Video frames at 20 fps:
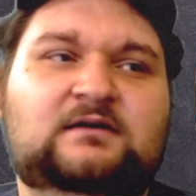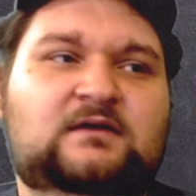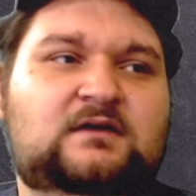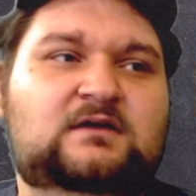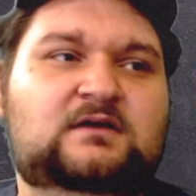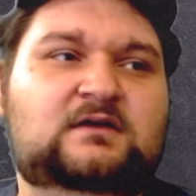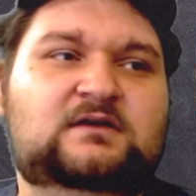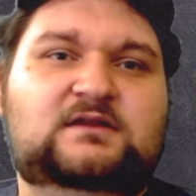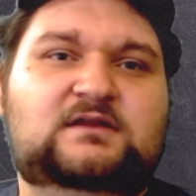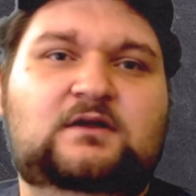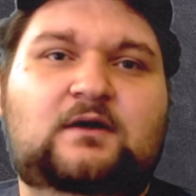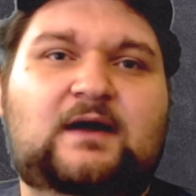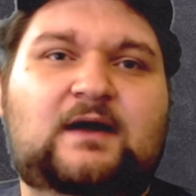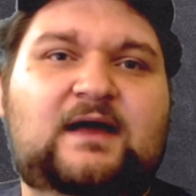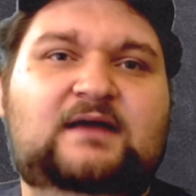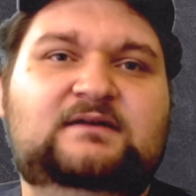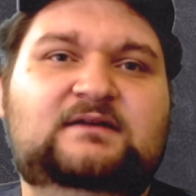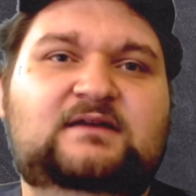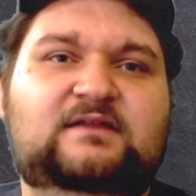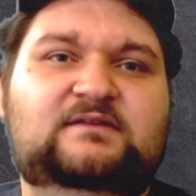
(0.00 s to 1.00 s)

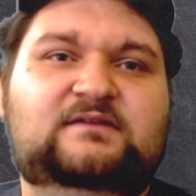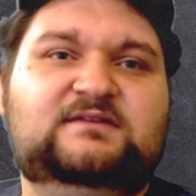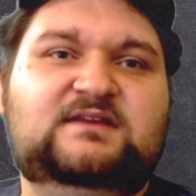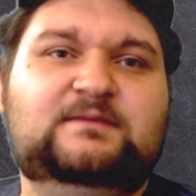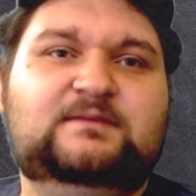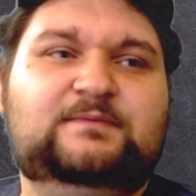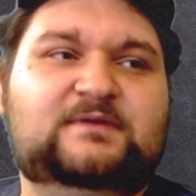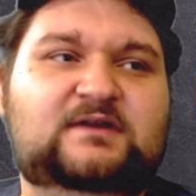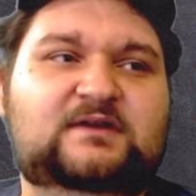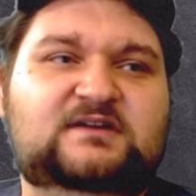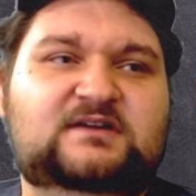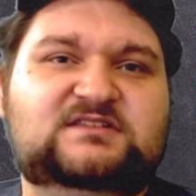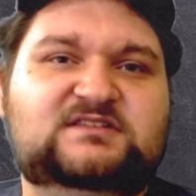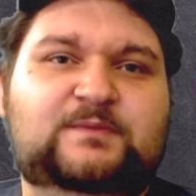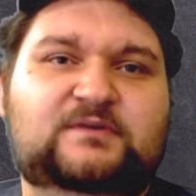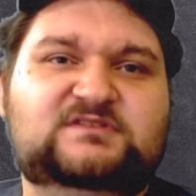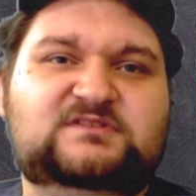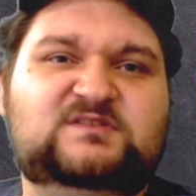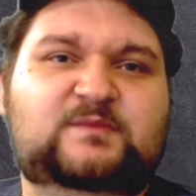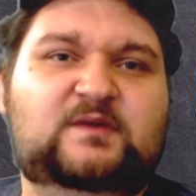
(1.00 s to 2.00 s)
Idoneth Deepkin are
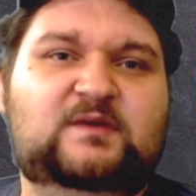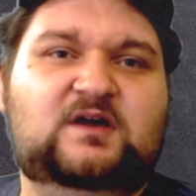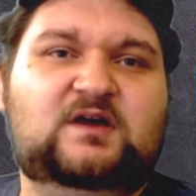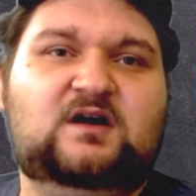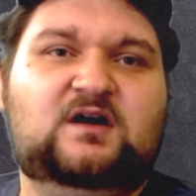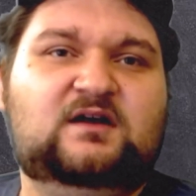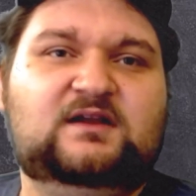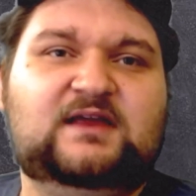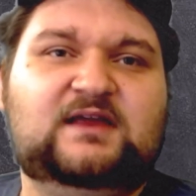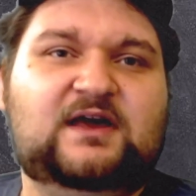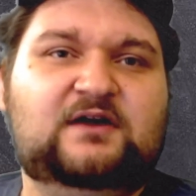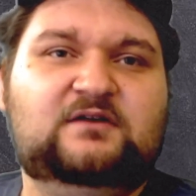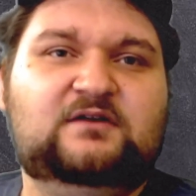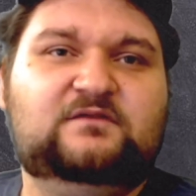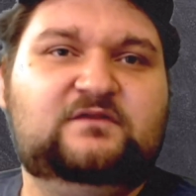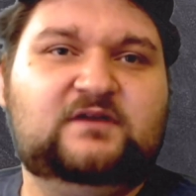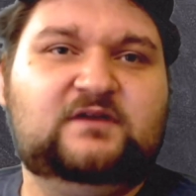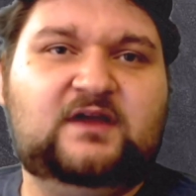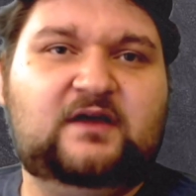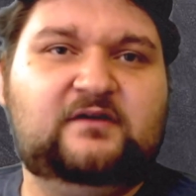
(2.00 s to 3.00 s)
supposed to be a hard counter for
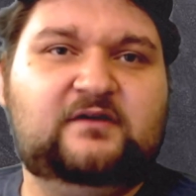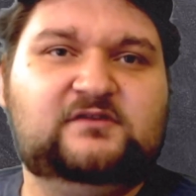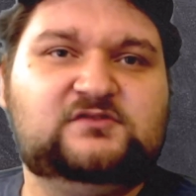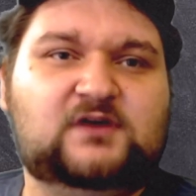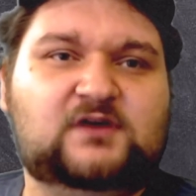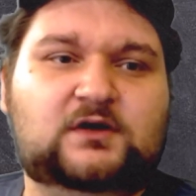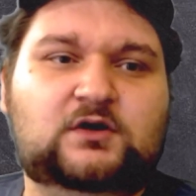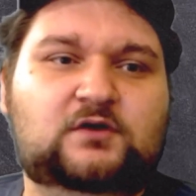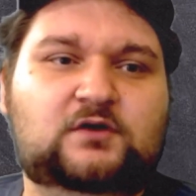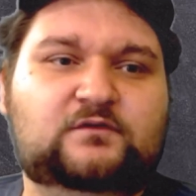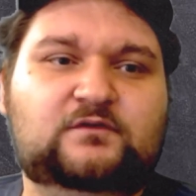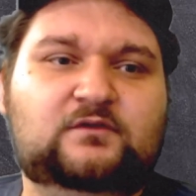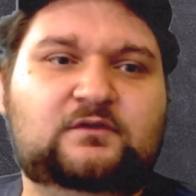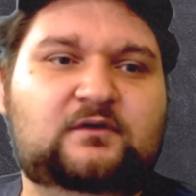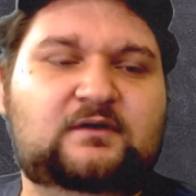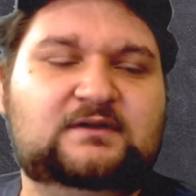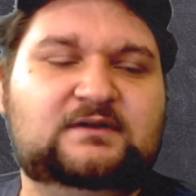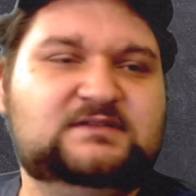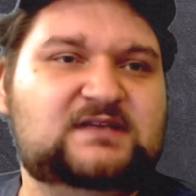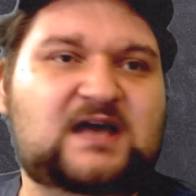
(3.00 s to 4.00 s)
Caradron
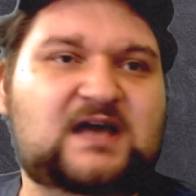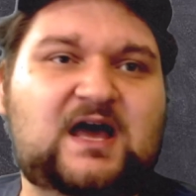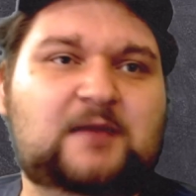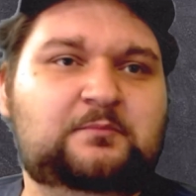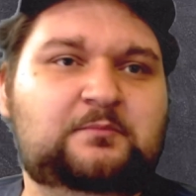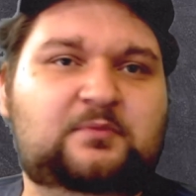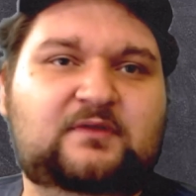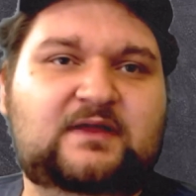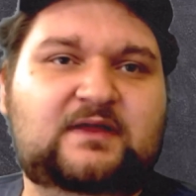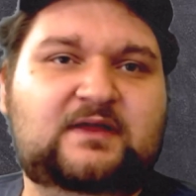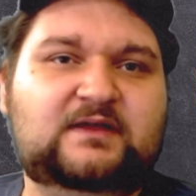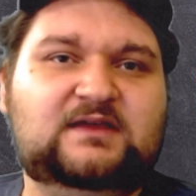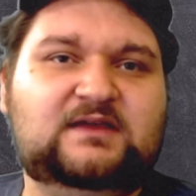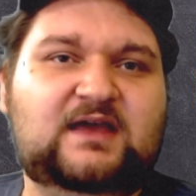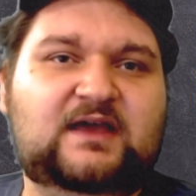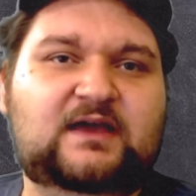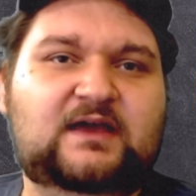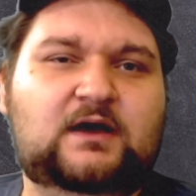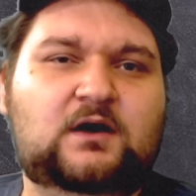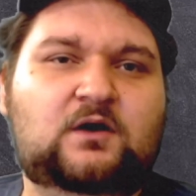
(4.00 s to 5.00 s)
Overlords. I'm playing
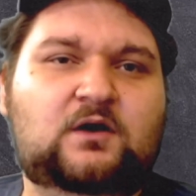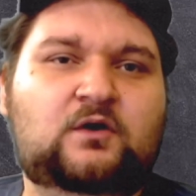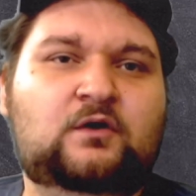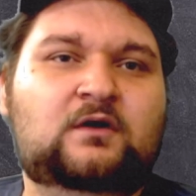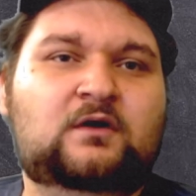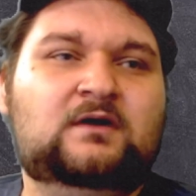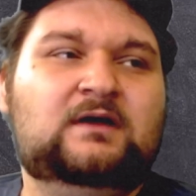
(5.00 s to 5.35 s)
KO.